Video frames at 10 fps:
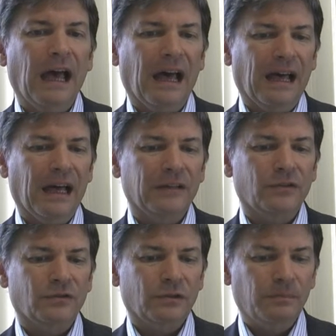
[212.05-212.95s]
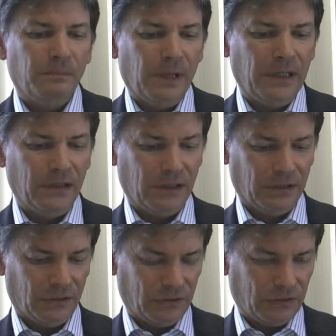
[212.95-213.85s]
uh, a
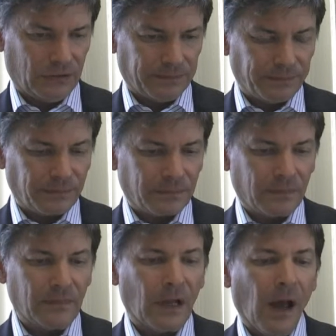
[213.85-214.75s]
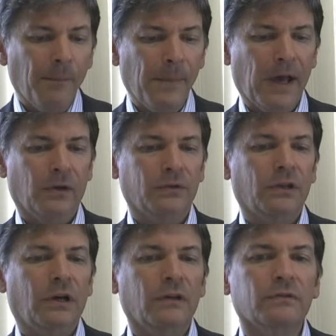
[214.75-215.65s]
tremendous amount
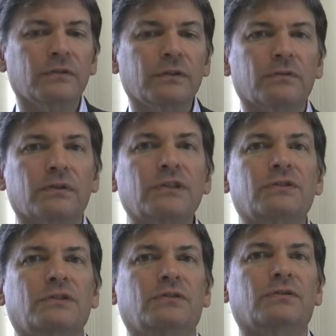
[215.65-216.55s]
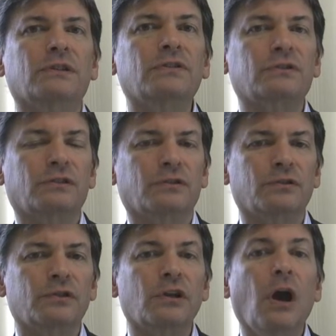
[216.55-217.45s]
of recent
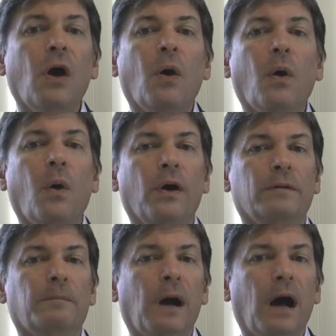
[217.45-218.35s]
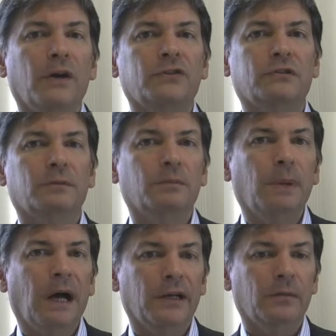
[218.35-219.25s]
research on possible
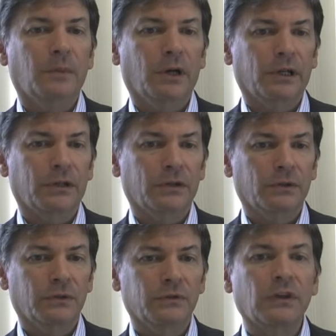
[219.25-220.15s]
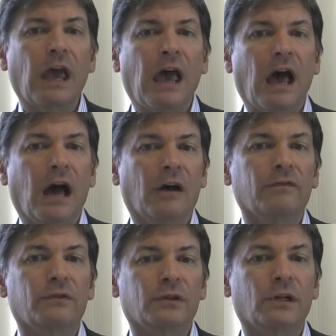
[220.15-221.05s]
biomarkers uh,
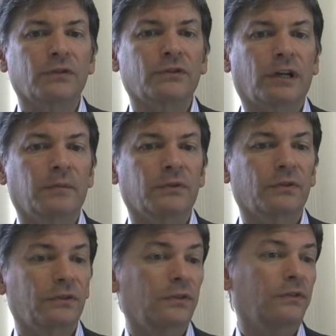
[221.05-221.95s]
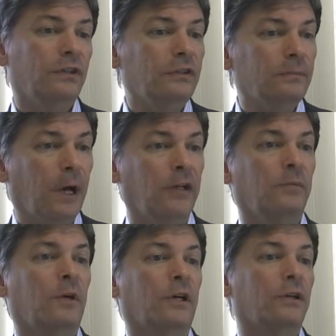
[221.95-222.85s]
for Alzheimer's disease. These
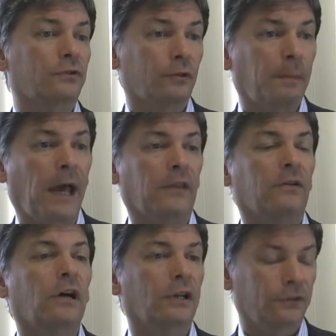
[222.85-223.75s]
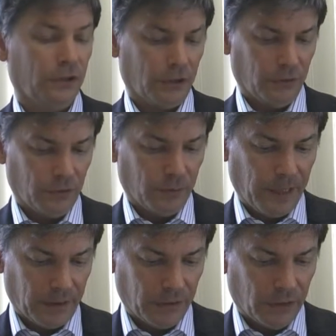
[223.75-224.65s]
biomarkers are pathologic and
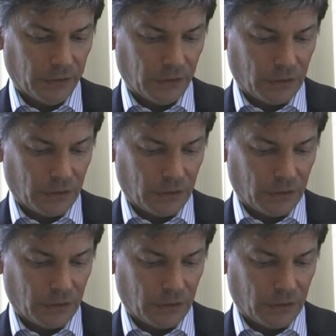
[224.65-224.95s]
neuropathologic